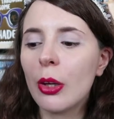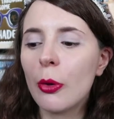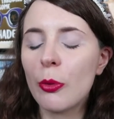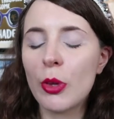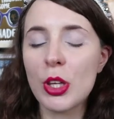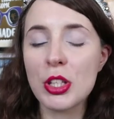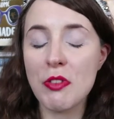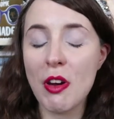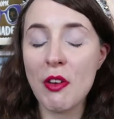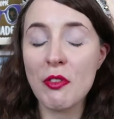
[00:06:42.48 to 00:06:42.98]

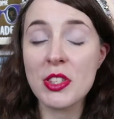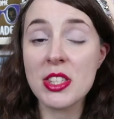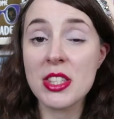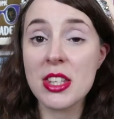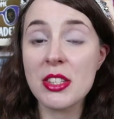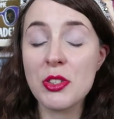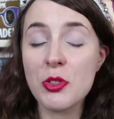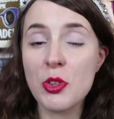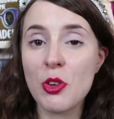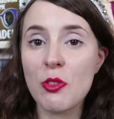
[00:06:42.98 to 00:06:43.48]
all those
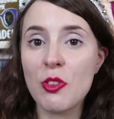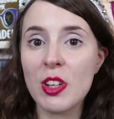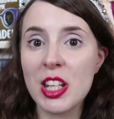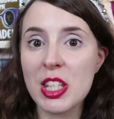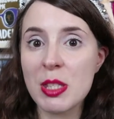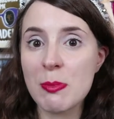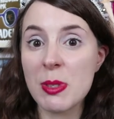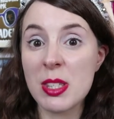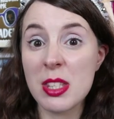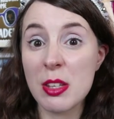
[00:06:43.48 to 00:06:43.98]
references to a
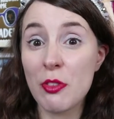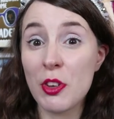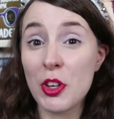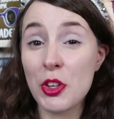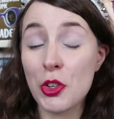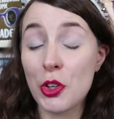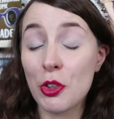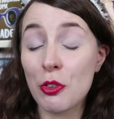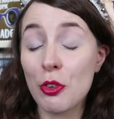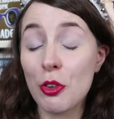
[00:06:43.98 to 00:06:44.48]
really
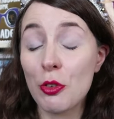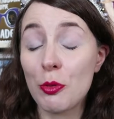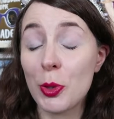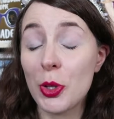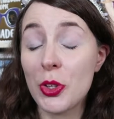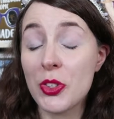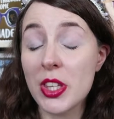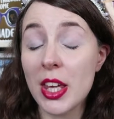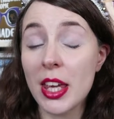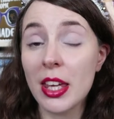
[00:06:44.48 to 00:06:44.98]
specific genre of
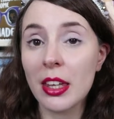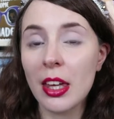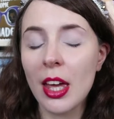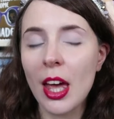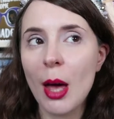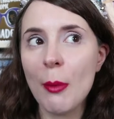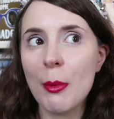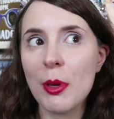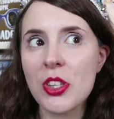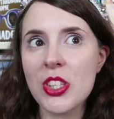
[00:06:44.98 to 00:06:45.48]
music
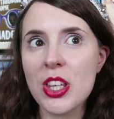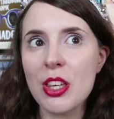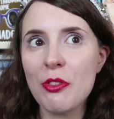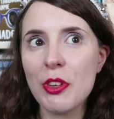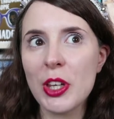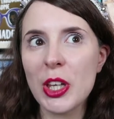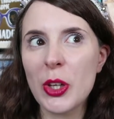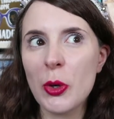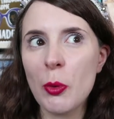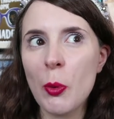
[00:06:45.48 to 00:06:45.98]
because I
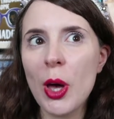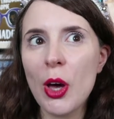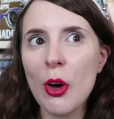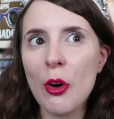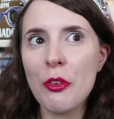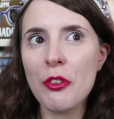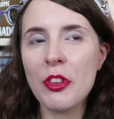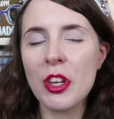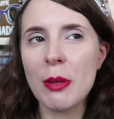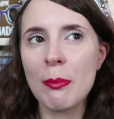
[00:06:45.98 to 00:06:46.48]
think quite
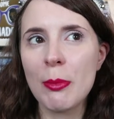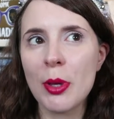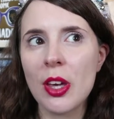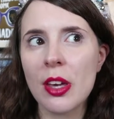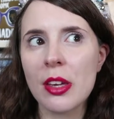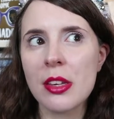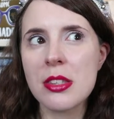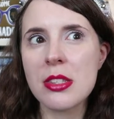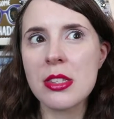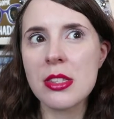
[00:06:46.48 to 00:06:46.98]
often in
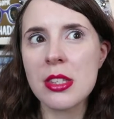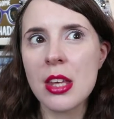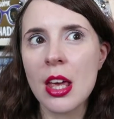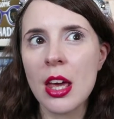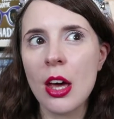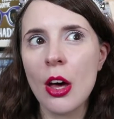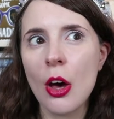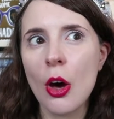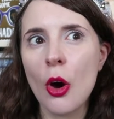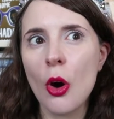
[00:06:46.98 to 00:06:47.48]
books,
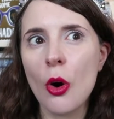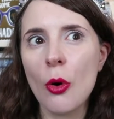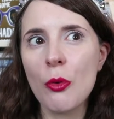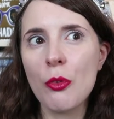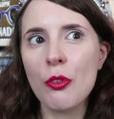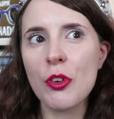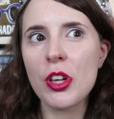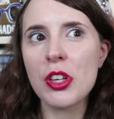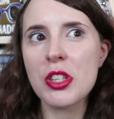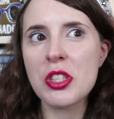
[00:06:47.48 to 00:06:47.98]

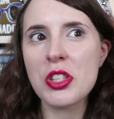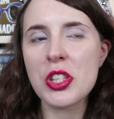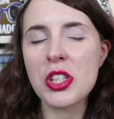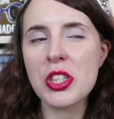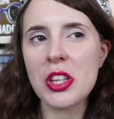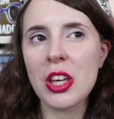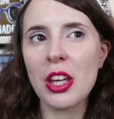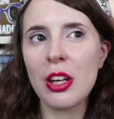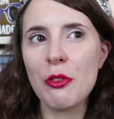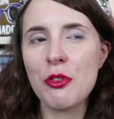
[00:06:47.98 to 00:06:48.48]
authors
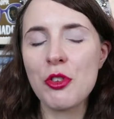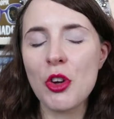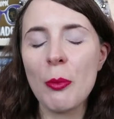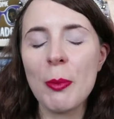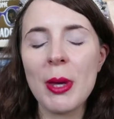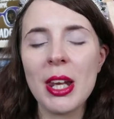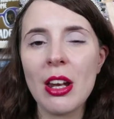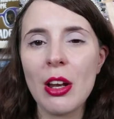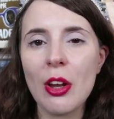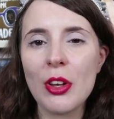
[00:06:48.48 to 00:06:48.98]
just kind of
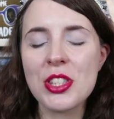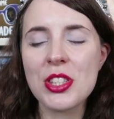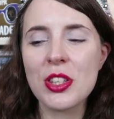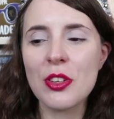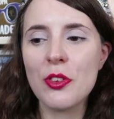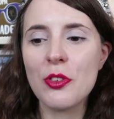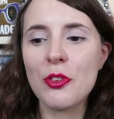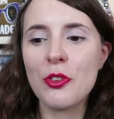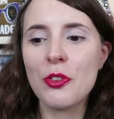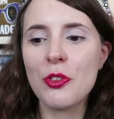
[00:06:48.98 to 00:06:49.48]
drop in a lot
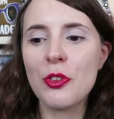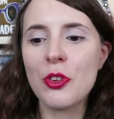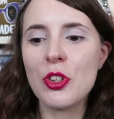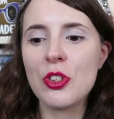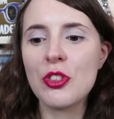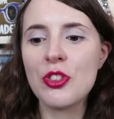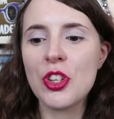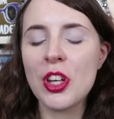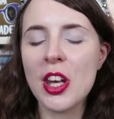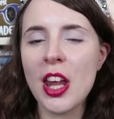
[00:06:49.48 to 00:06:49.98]
of
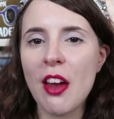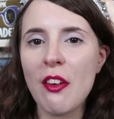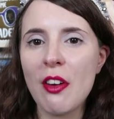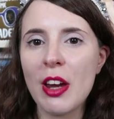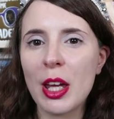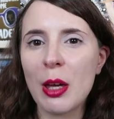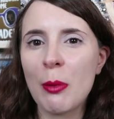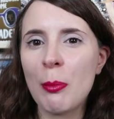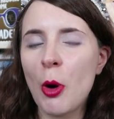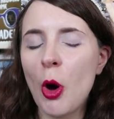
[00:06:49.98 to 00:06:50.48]

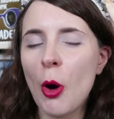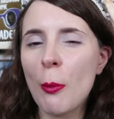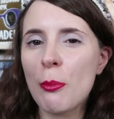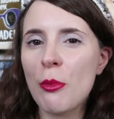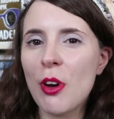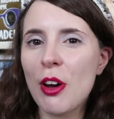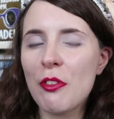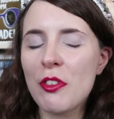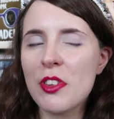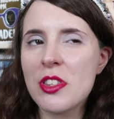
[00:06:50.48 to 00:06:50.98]
generic
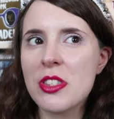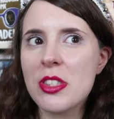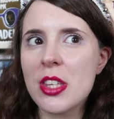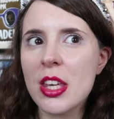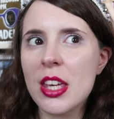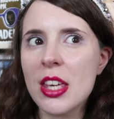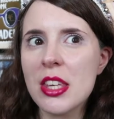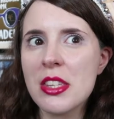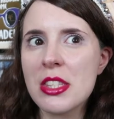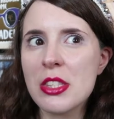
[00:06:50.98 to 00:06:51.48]
pop
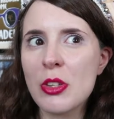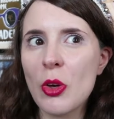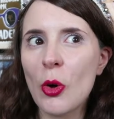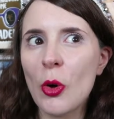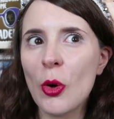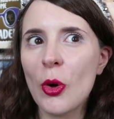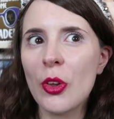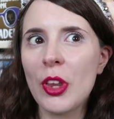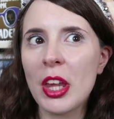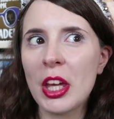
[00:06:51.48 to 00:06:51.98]
references
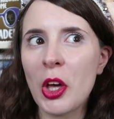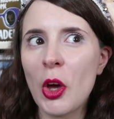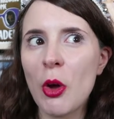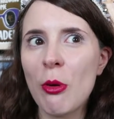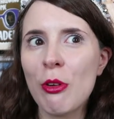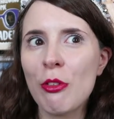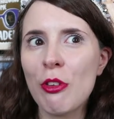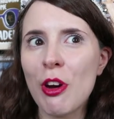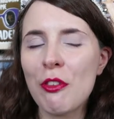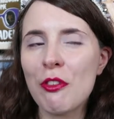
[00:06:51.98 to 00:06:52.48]
or they
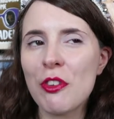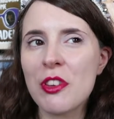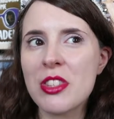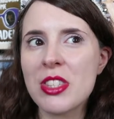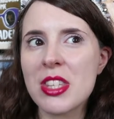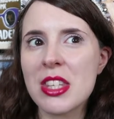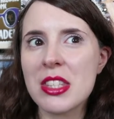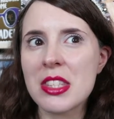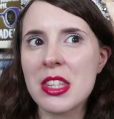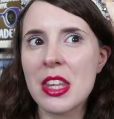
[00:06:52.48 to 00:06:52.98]
go with
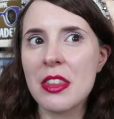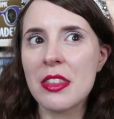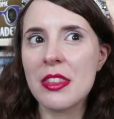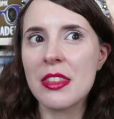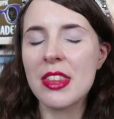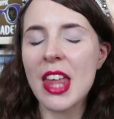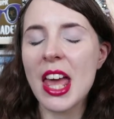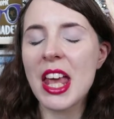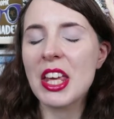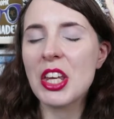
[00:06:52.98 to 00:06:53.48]
references that
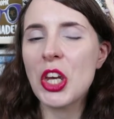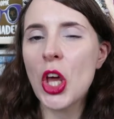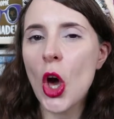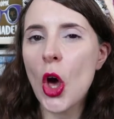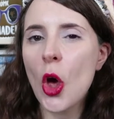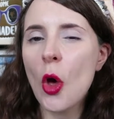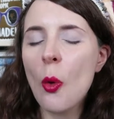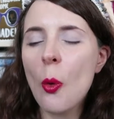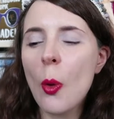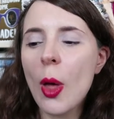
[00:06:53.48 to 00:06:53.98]
they
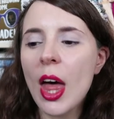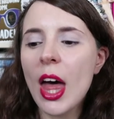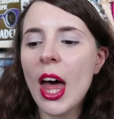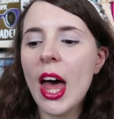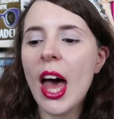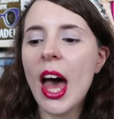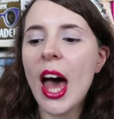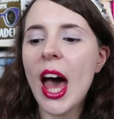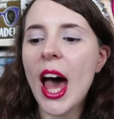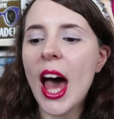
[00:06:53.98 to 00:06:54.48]
know.
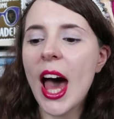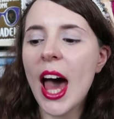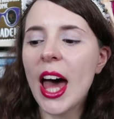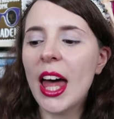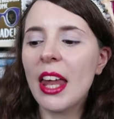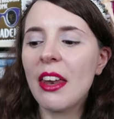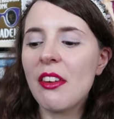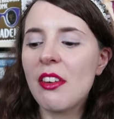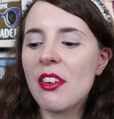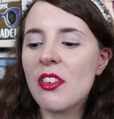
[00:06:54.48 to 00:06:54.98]

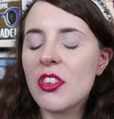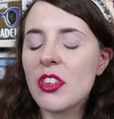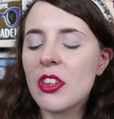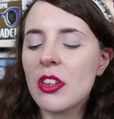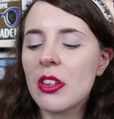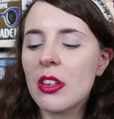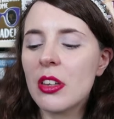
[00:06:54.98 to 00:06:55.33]
And